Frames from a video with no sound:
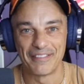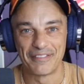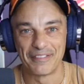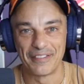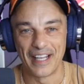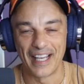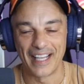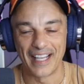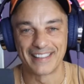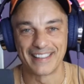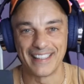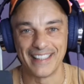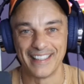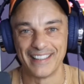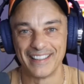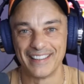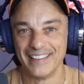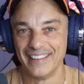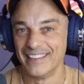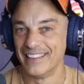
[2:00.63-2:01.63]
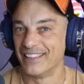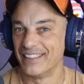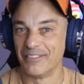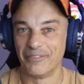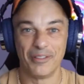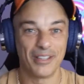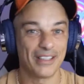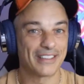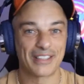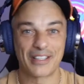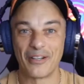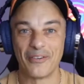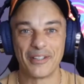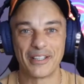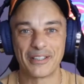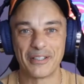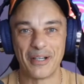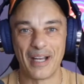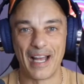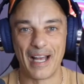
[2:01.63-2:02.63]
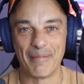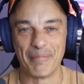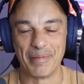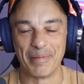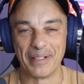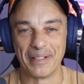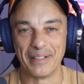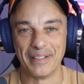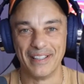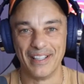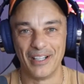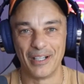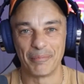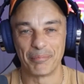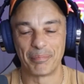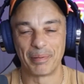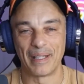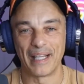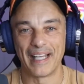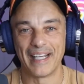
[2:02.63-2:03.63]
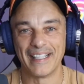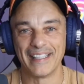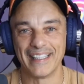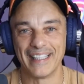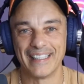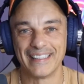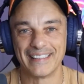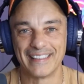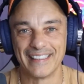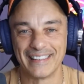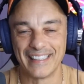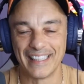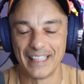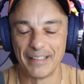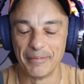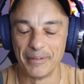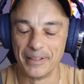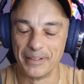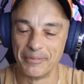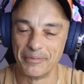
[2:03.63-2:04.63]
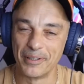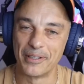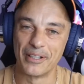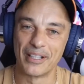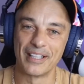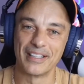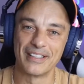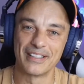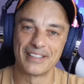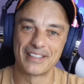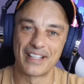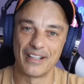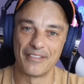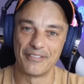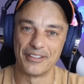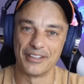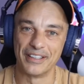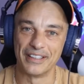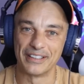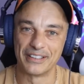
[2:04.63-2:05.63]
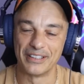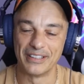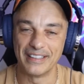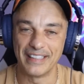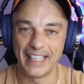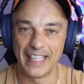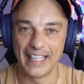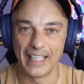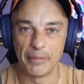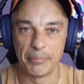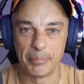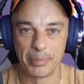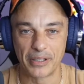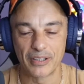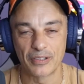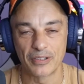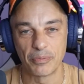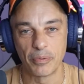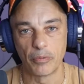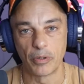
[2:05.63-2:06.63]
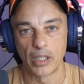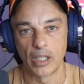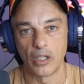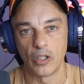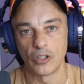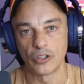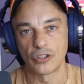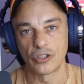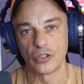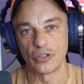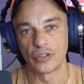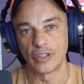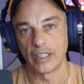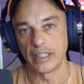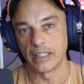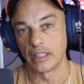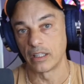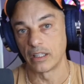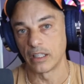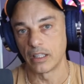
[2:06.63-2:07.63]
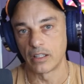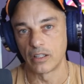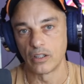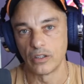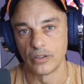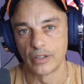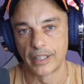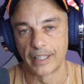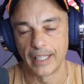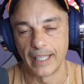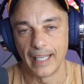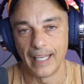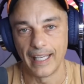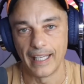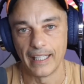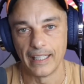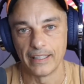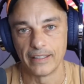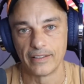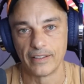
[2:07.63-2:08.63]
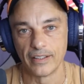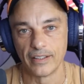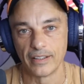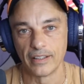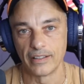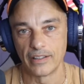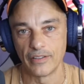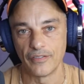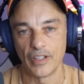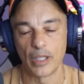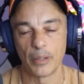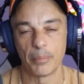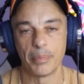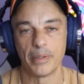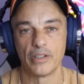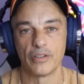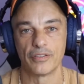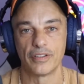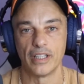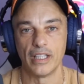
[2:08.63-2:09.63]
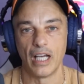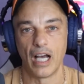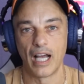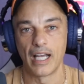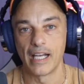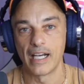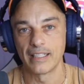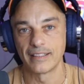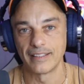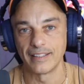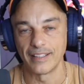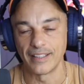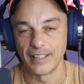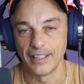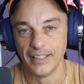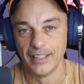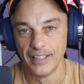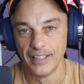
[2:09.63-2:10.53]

next year? What's going to happen on Planet Entertainment? We're gonna discover it today, because we wanna also take another look at the development of the Iatse